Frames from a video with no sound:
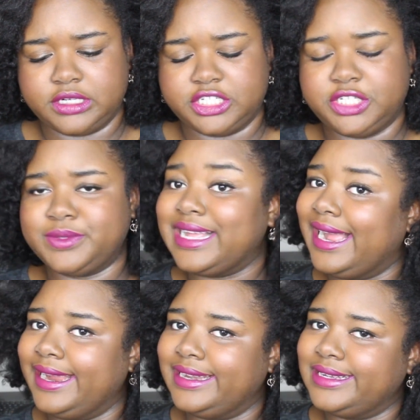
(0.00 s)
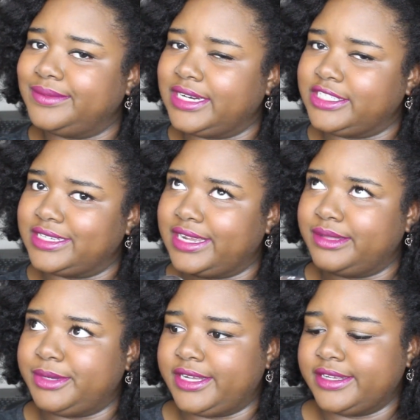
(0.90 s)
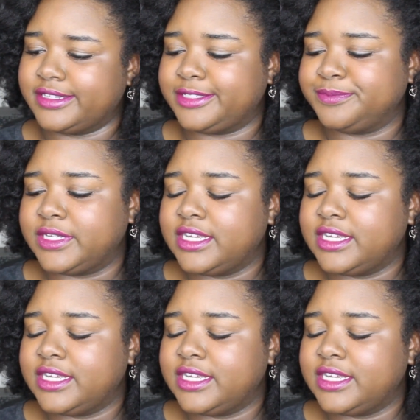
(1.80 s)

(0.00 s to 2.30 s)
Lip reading: because she was eyeing it when I took it out of the box.